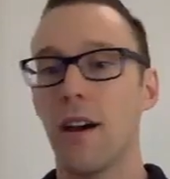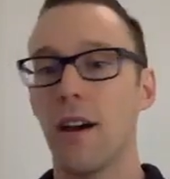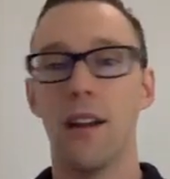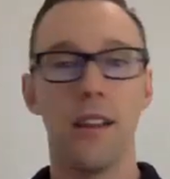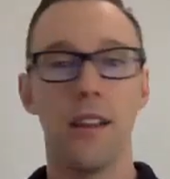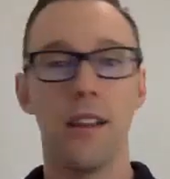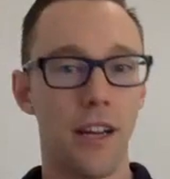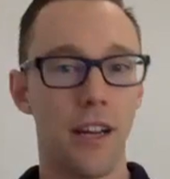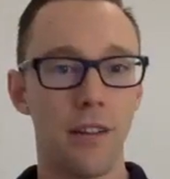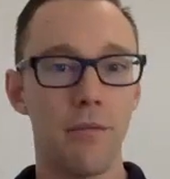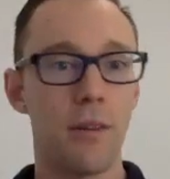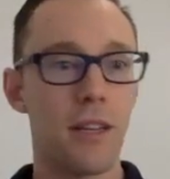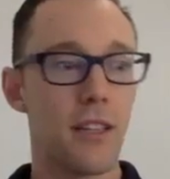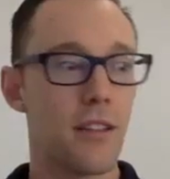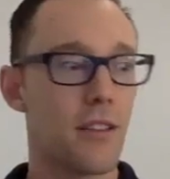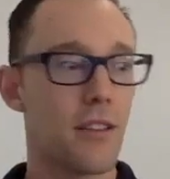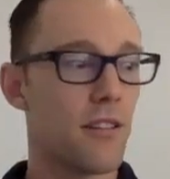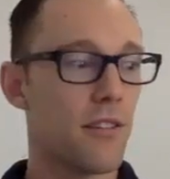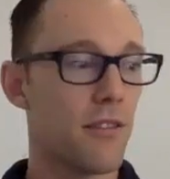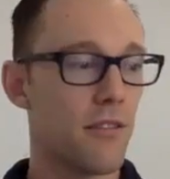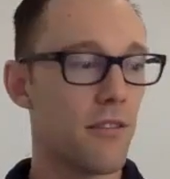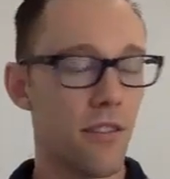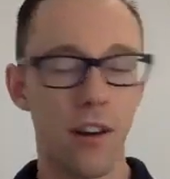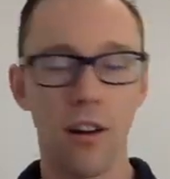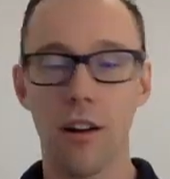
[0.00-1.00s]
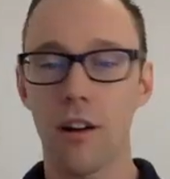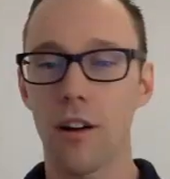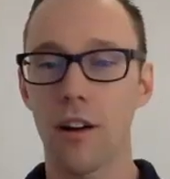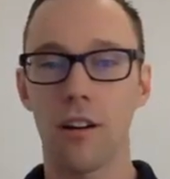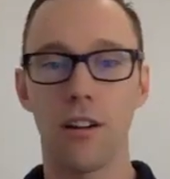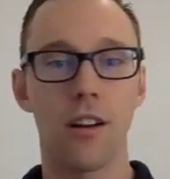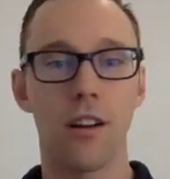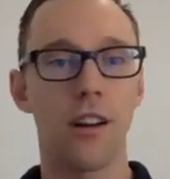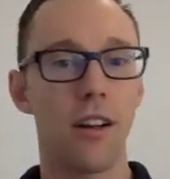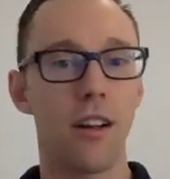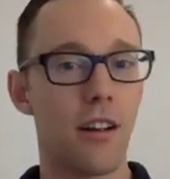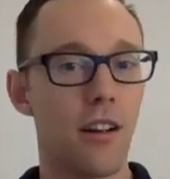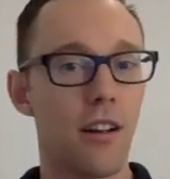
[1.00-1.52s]
Ligaments
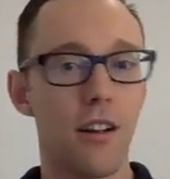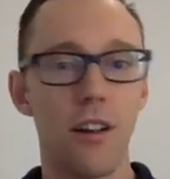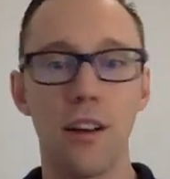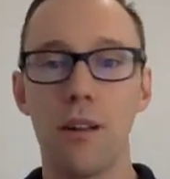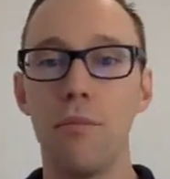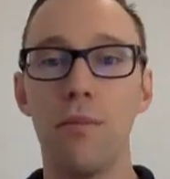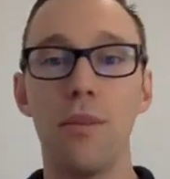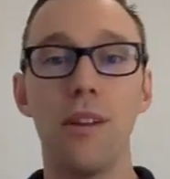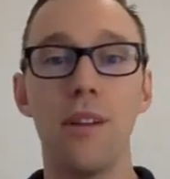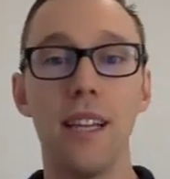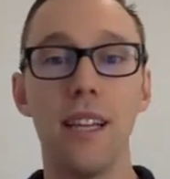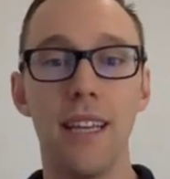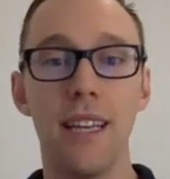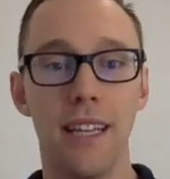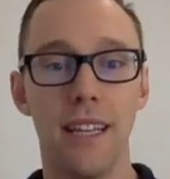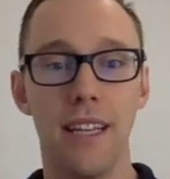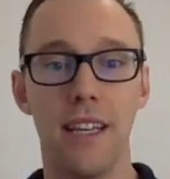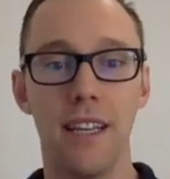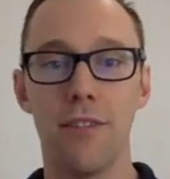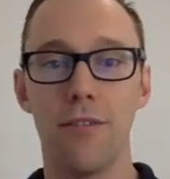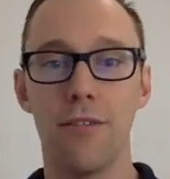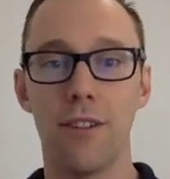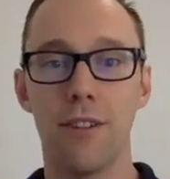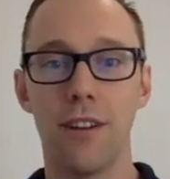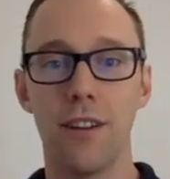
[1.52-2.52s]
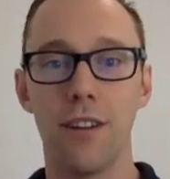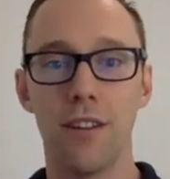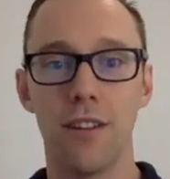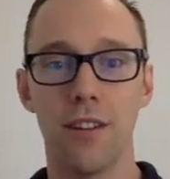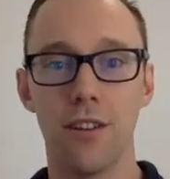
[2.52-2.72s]
are completely different.